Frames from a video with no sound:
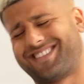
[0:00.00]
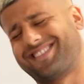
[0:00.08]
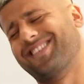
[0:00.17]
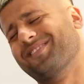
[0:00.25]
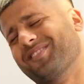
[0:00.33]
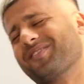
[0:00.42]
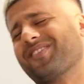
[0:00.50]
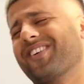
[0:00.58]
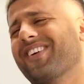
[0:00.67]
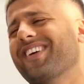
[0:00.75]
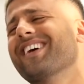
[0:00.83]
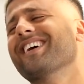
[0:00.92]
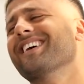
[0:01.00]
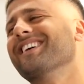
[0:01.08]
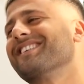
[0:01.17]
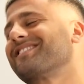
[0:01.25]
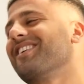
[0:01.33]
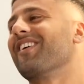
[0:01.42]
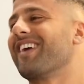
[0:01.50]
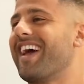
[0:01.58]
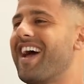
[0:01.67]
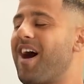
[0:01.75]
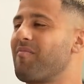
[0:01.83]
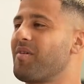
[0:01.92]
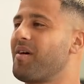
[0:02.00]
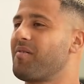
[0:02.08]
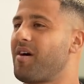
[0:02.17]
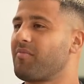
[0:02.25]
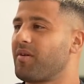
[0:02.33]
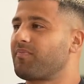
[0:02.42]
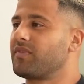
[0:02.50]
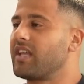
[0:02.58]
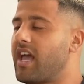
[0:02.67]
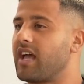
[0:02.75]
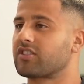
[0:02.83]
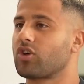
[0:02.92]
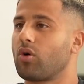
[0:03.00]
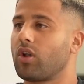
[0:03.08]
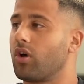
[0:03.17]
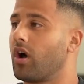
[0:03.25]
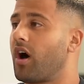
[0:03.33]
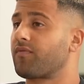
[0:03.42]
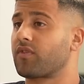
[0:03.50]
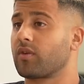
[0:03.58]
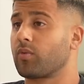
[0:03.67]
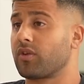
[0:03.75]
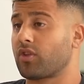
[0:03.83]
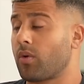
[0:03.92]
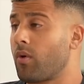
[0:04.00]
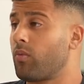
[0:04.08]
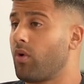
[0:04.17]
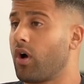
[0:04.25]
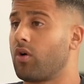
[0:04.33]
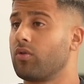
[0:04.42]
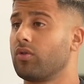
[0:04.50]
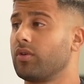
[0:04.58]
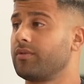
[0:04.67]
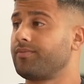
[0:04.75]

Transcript: Come on, bro. So yeah, So look, we're doing well.